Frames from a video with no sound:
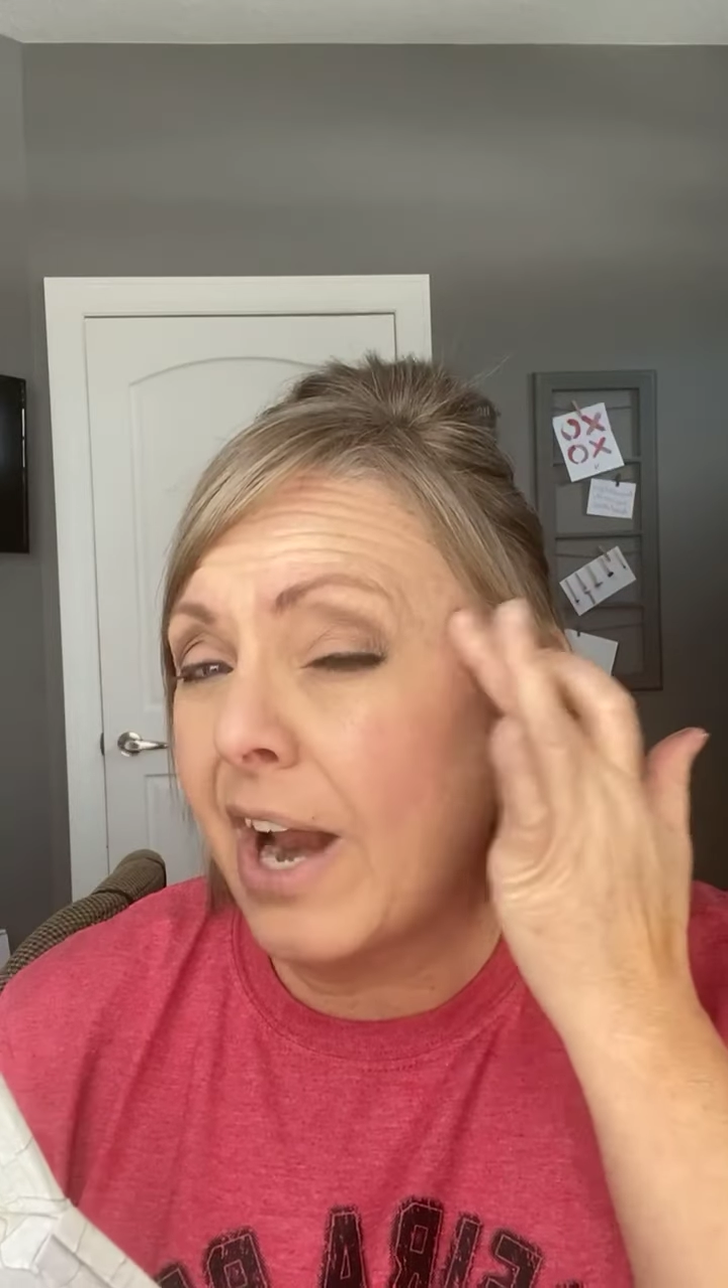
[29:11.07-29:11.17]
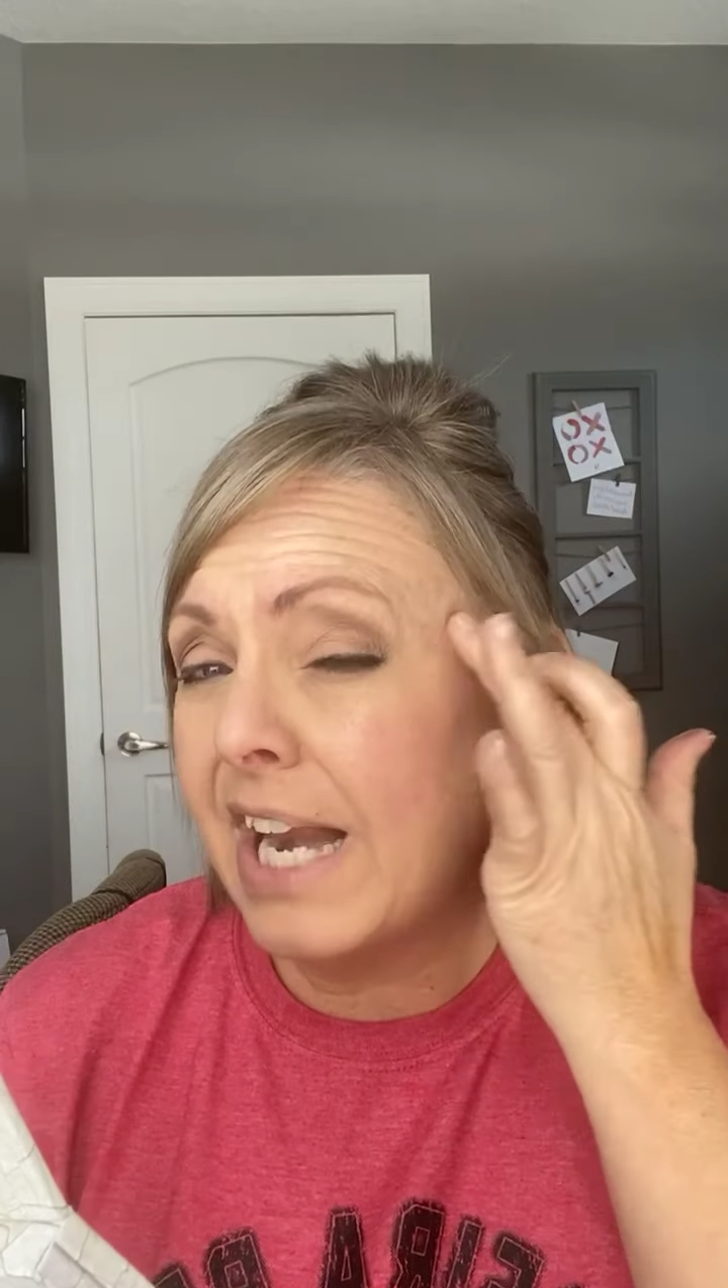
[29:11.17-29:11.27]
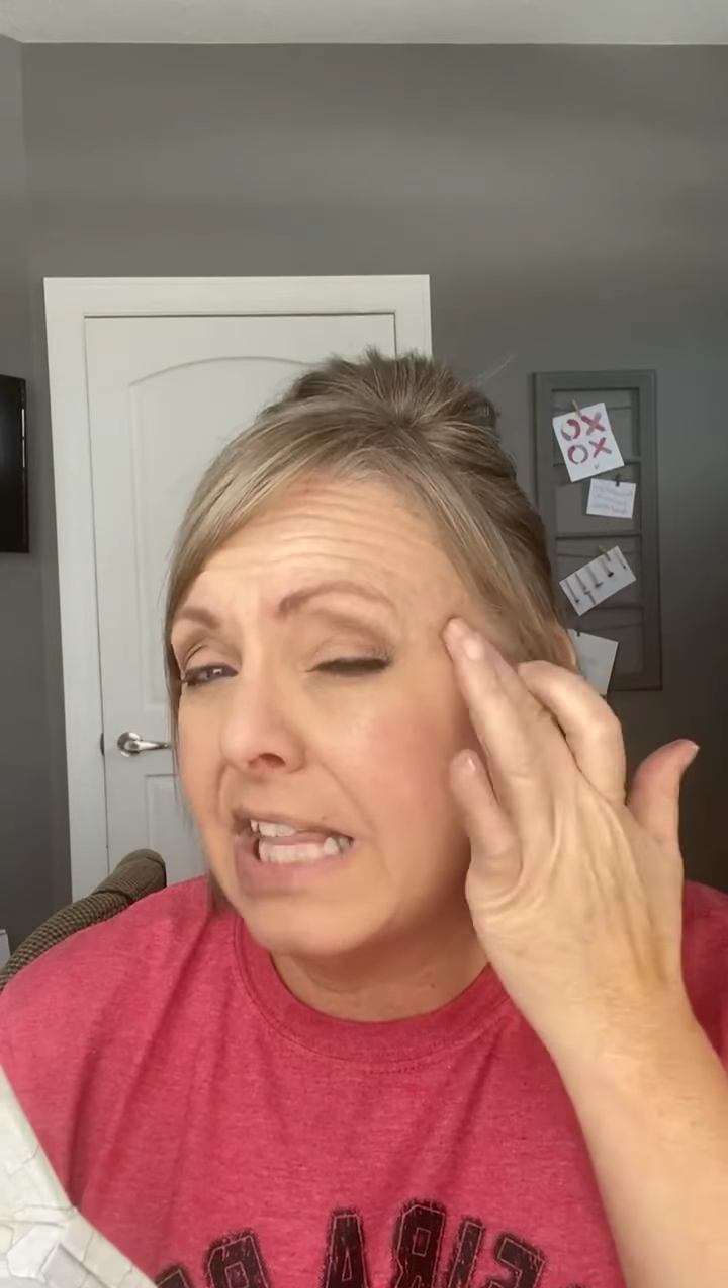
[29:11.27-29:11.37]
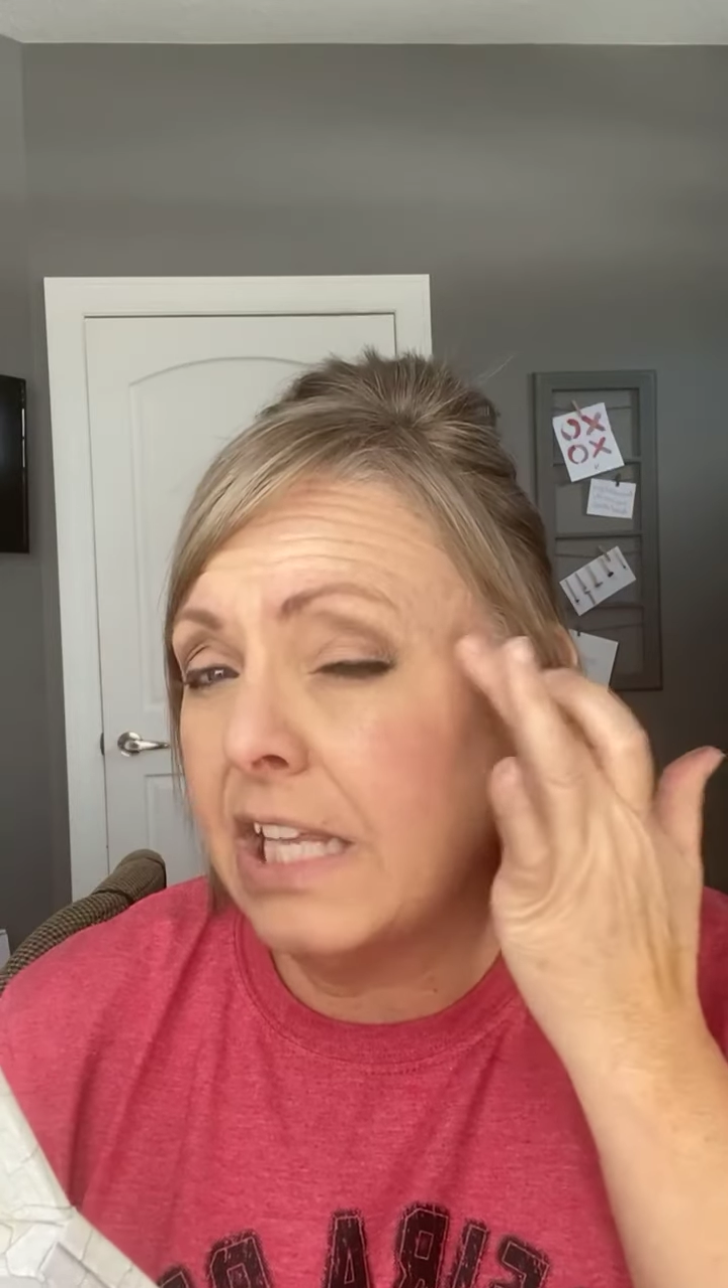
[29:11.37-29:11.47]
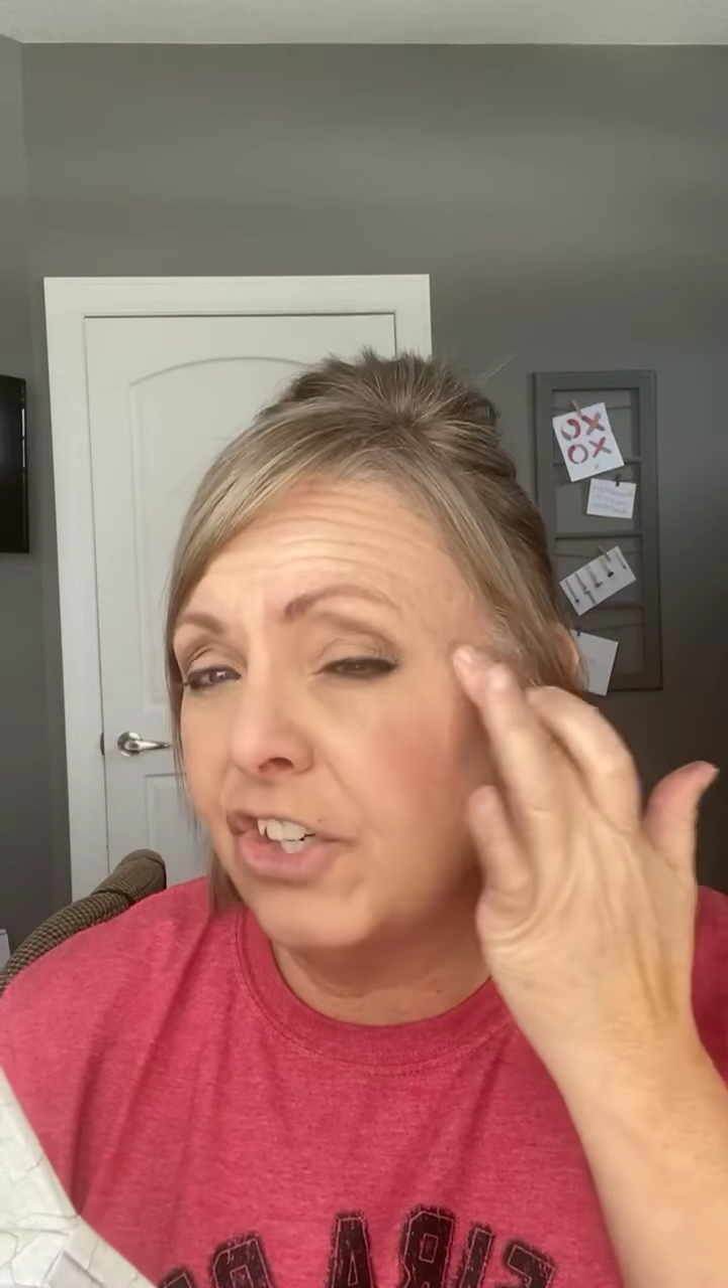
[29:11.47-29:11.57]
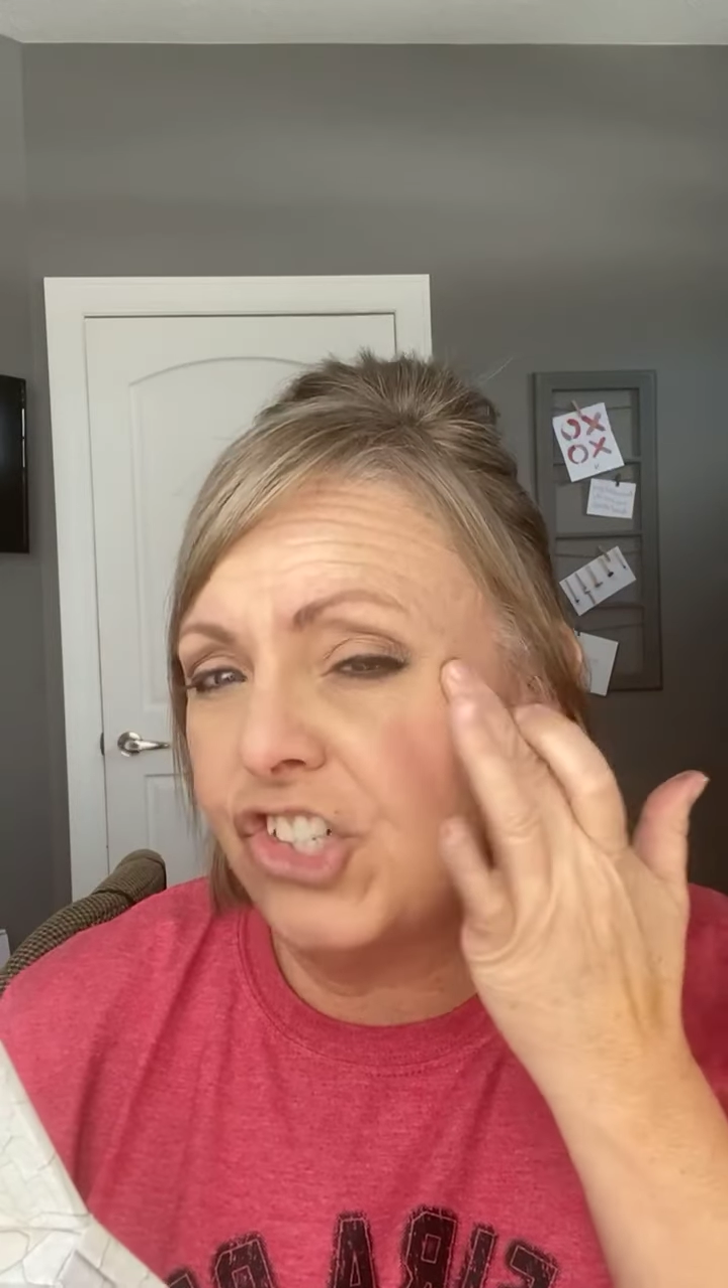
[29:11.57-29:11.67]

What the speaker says: anything